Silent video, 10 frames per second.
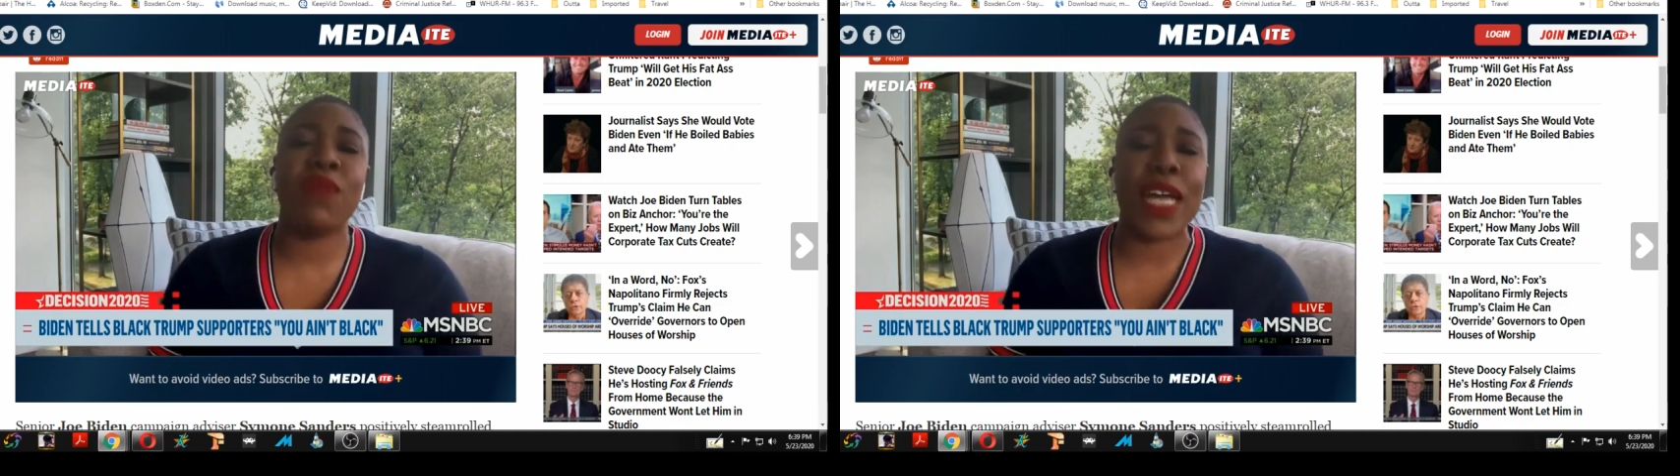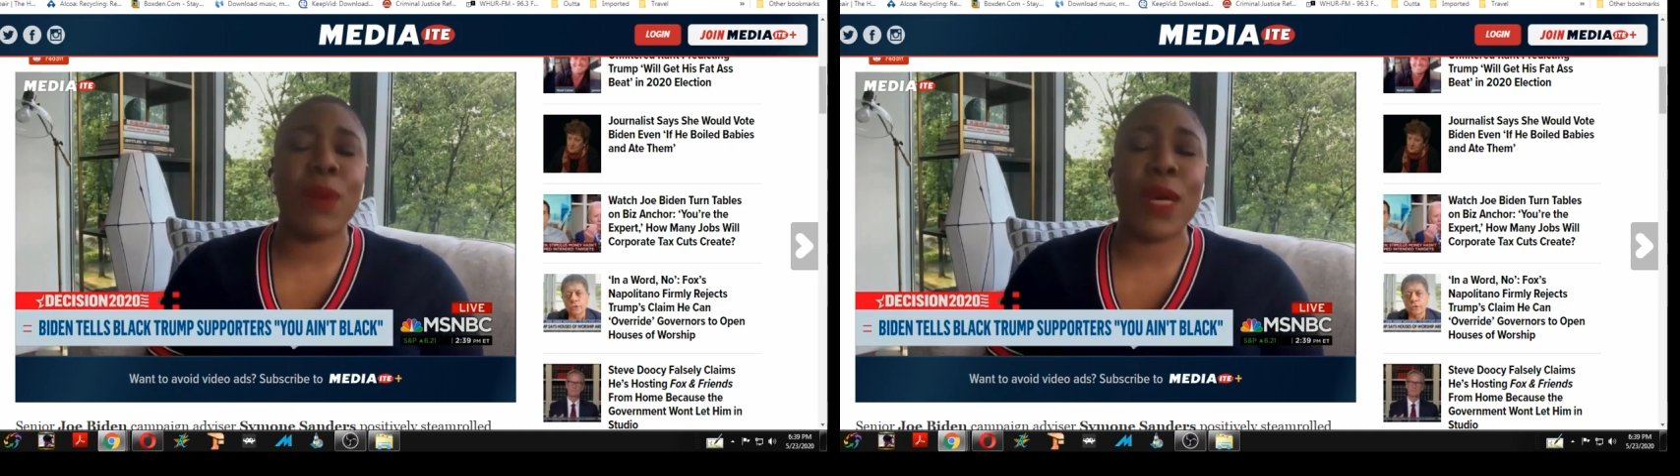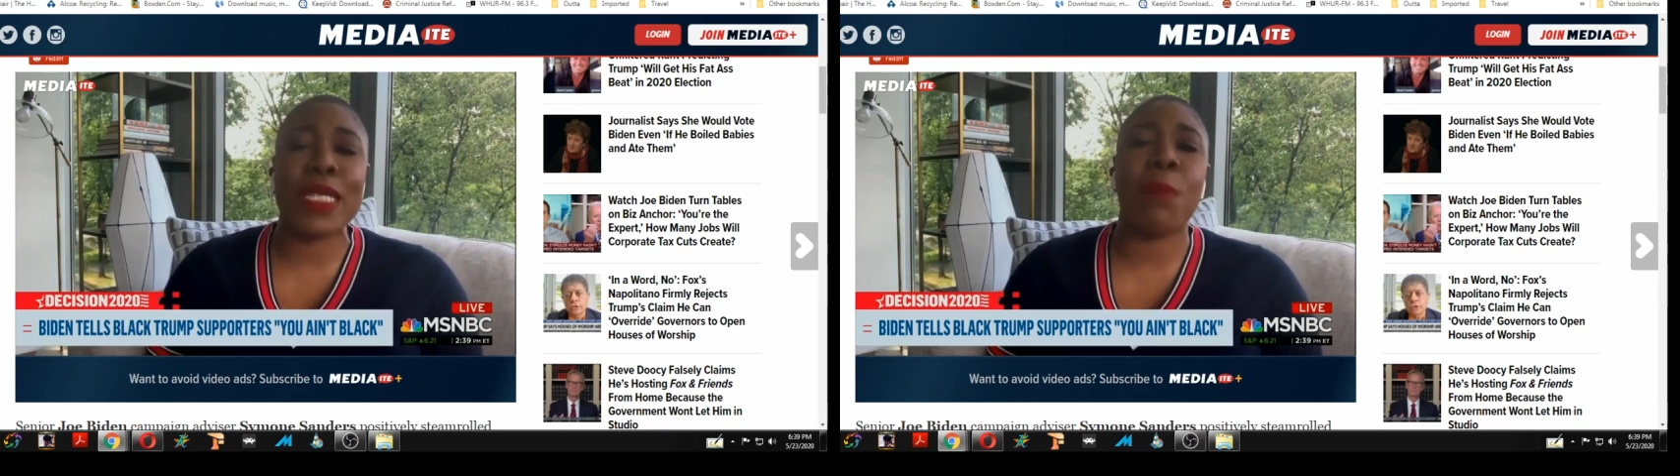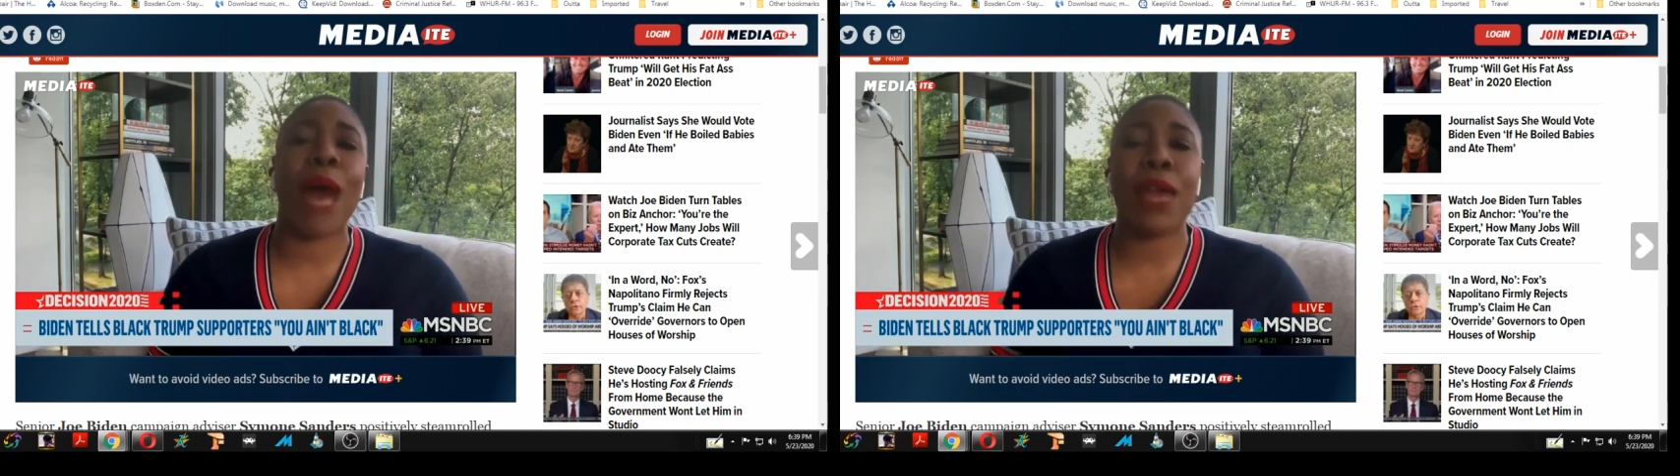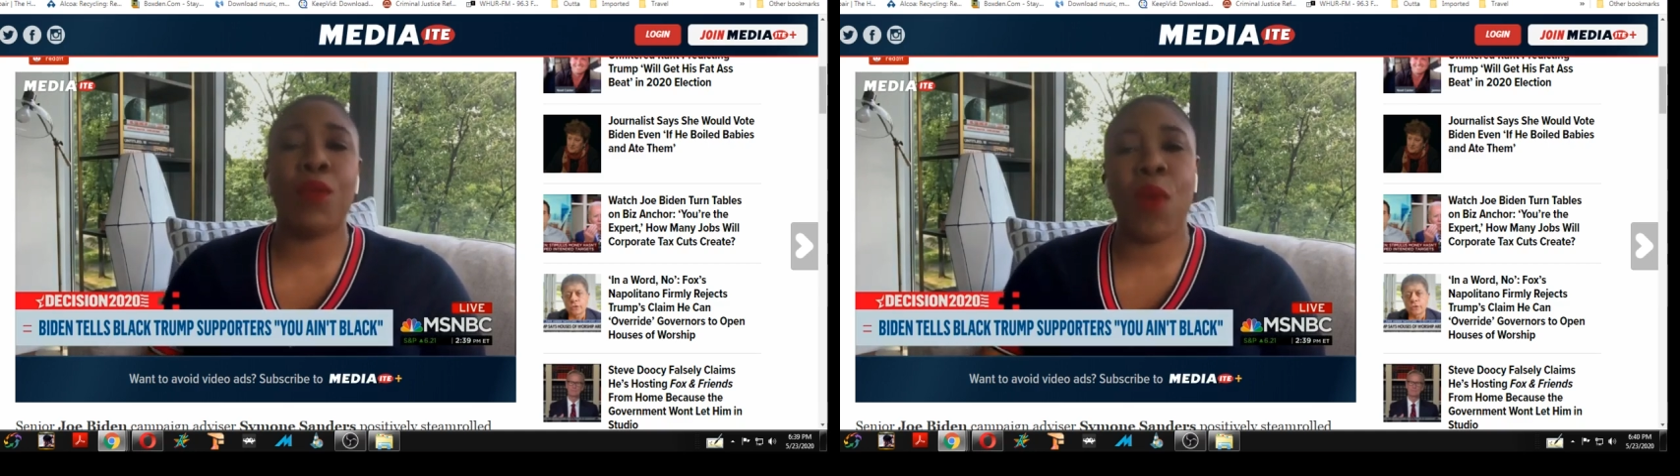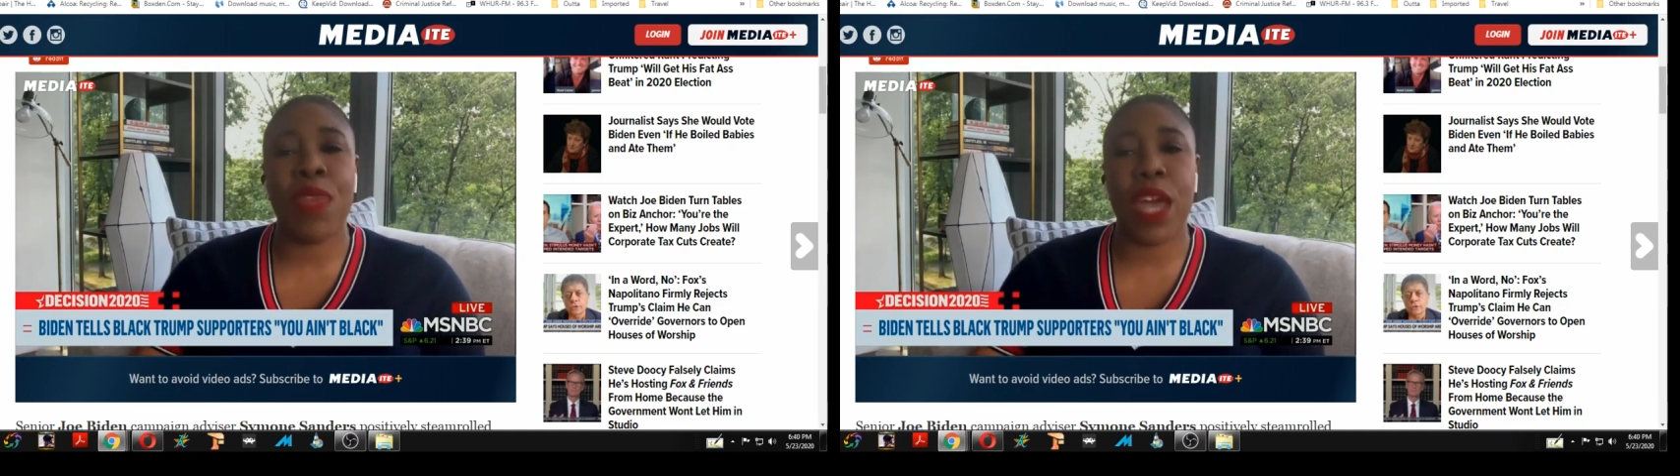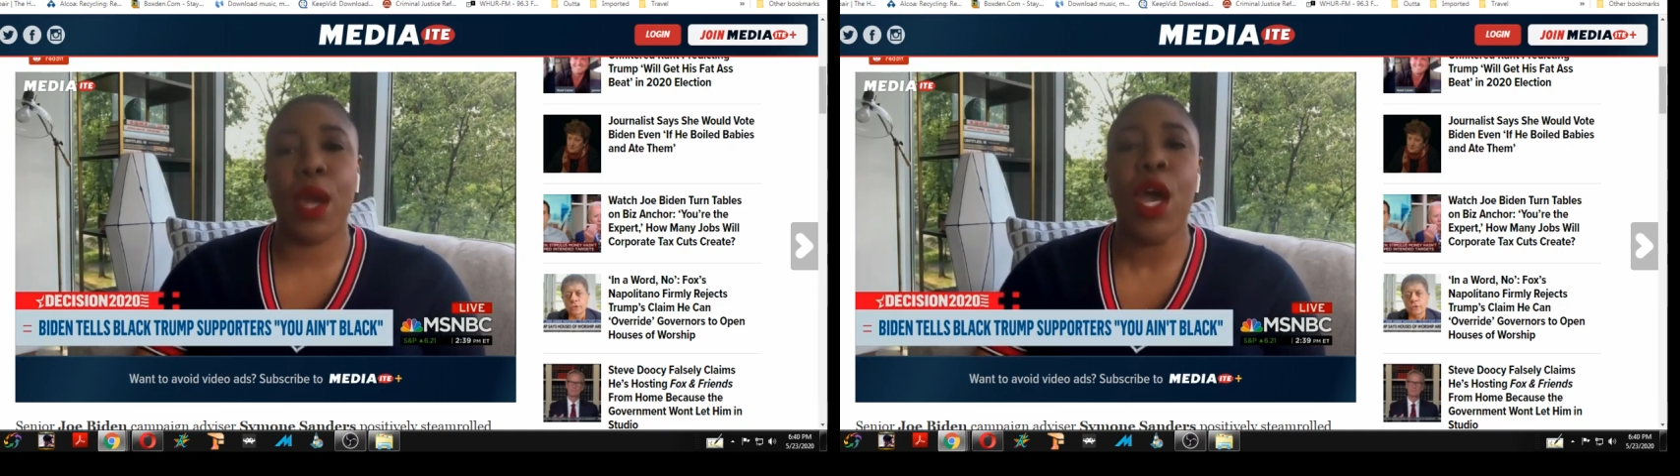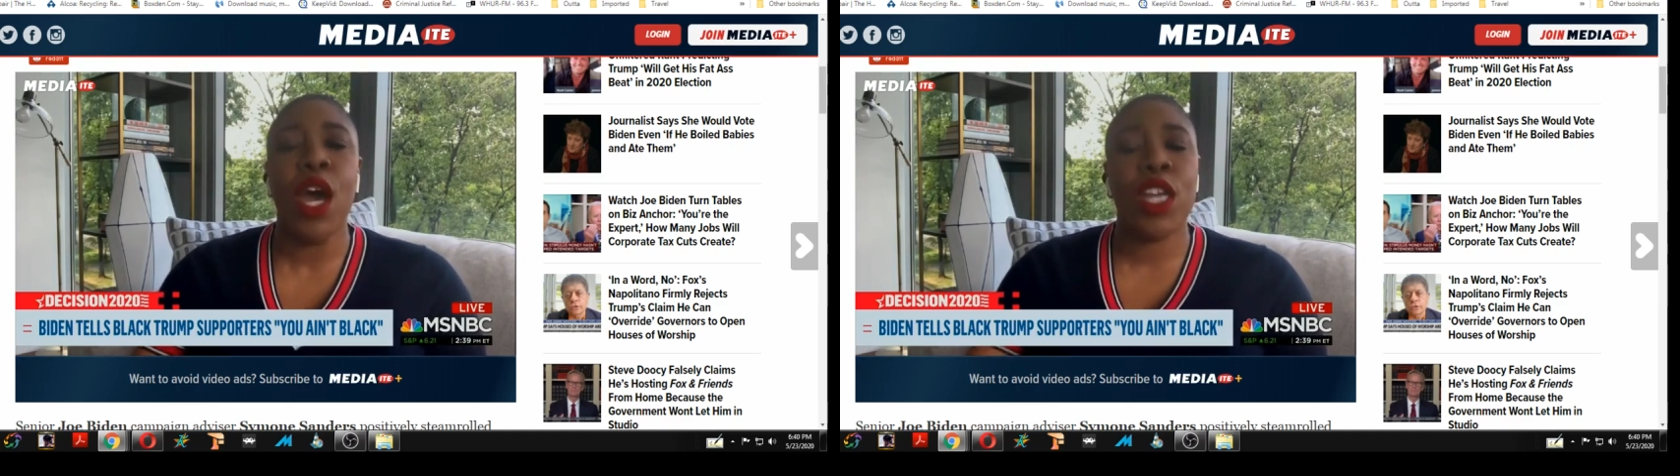Vice President Biden went there